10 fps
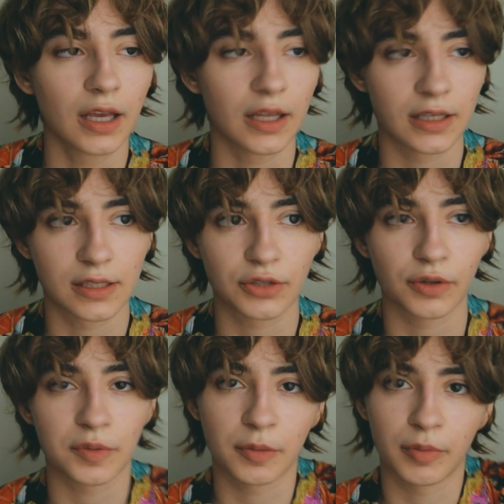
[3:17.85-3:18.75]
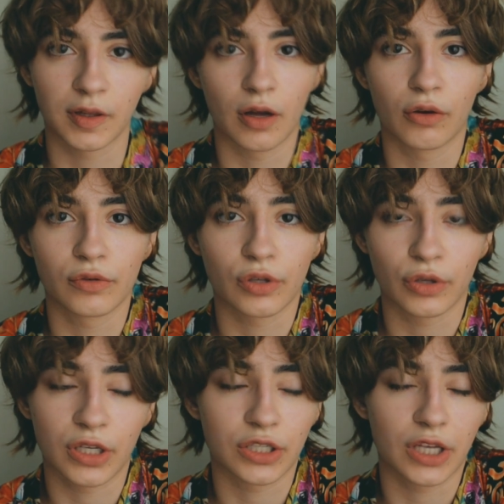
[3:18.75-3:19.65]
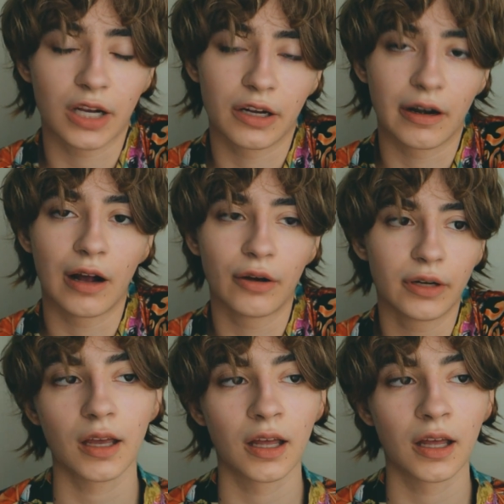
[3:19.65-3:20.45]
in the description below so you can check her out.